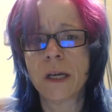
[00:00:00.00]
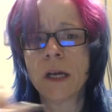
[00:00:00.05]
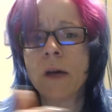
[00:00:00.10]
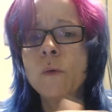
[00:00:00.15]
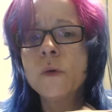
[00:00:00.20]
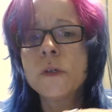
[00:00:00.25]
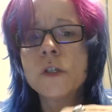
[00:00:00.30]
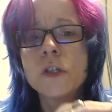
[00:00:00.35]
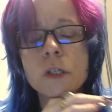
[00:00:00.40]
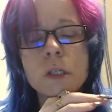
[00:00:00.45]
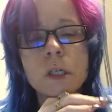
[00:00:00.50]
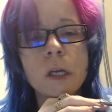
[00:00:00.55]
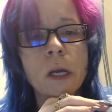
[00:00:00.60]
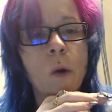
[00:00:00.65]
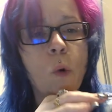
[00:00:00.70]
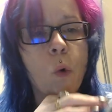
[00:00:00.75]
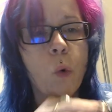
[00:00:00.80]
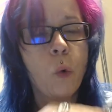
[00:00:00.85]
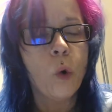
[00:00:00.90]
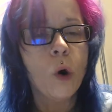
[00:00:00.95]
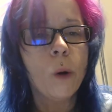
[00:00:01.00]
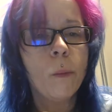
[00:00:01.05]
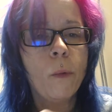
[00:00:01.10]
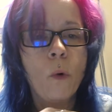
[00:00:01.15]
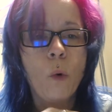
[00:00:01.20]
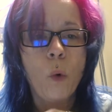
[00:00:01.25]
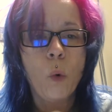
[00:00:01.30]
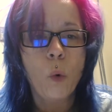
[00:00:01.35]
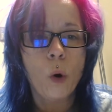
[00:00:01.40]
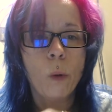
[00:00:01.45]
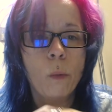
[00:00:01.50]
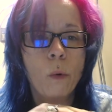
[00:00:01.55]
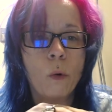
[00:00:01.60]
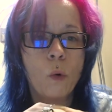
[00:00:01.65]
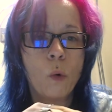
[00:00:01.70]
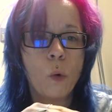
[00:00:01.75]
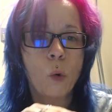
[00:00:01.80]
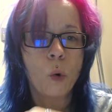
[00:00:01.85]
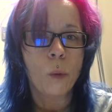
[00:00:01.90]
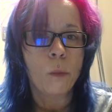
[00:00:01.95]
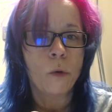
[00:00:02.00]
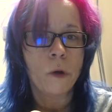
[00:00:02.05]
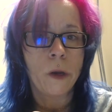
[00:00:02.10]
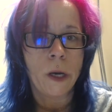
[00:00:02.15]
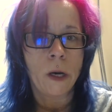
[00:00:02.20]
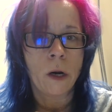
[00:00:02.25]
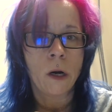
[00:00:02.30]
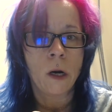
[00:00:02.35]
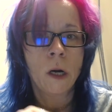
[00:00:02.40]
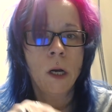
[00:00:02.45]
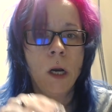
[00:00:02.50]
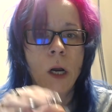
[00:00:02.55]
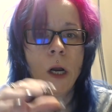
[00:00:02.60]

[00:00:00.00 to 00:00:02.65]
It was just a horrible, horrible, horrible year.